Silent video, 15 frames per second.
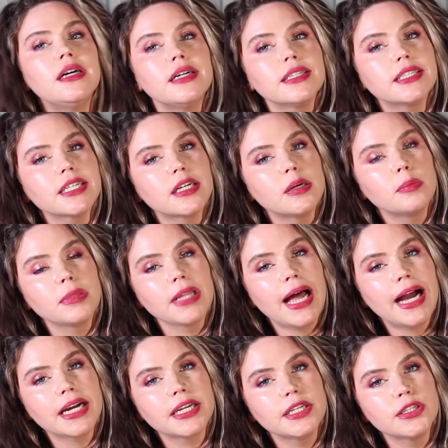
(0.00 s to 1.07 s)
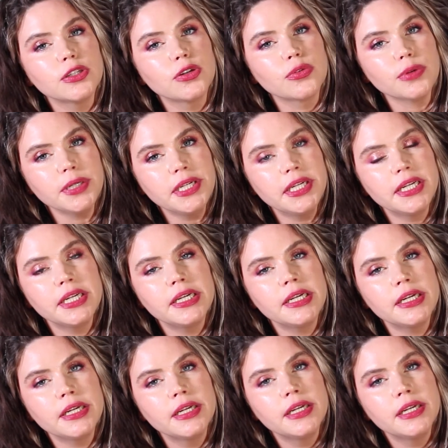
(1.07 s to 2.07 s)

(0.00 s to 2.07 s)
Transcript: It's like a blackened green.